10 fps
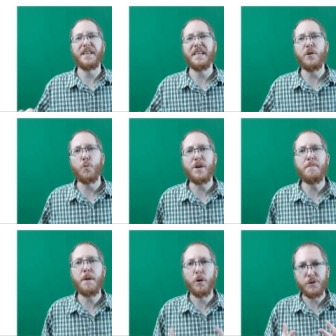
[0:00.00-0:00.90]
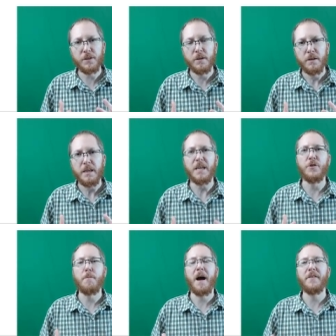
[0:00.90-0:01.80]
will then get rebuilt
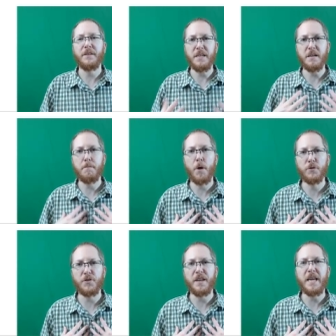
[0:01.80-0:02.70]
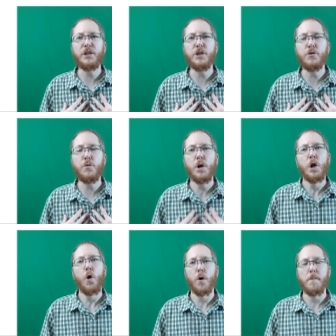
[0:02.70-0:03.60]
either by the decomposer that ate you
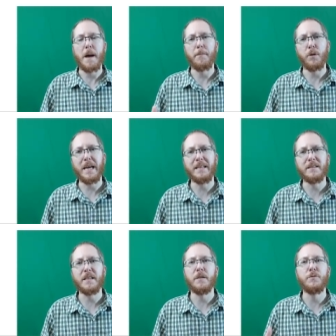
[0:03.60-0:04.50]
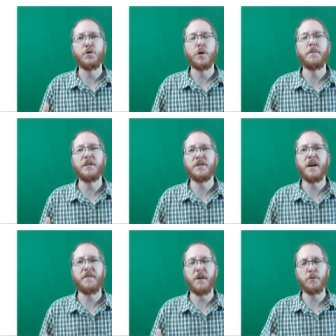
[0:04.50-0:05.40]
or by plants that absorb the
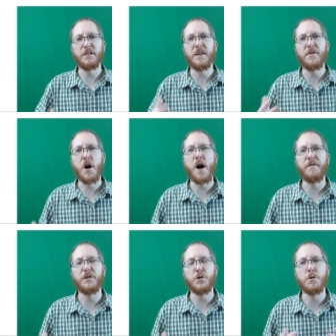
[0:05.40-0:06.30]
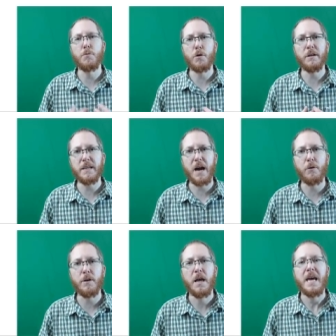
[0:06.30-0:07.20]
stuff that was given off as you were broken
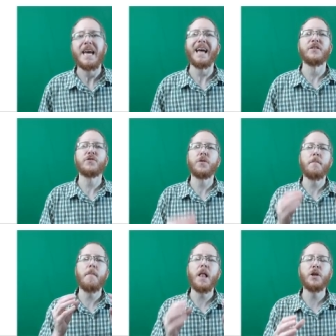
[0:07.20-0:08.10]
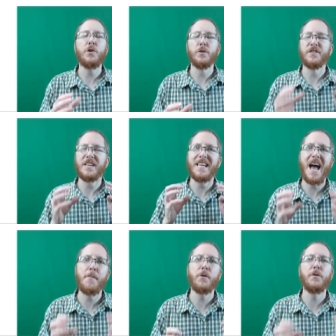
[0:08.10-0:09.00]
down, and so the molecules, the
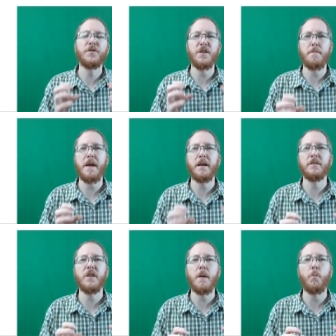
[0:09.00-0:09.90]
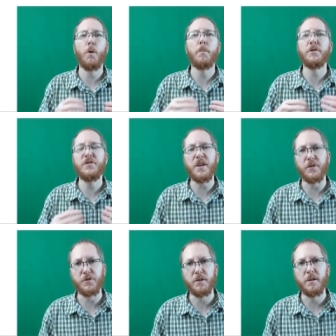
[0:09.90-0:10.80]
chemicals that make us up, will
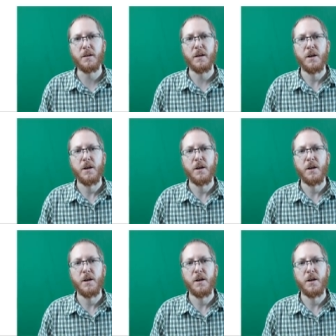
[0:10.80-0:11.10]
persist.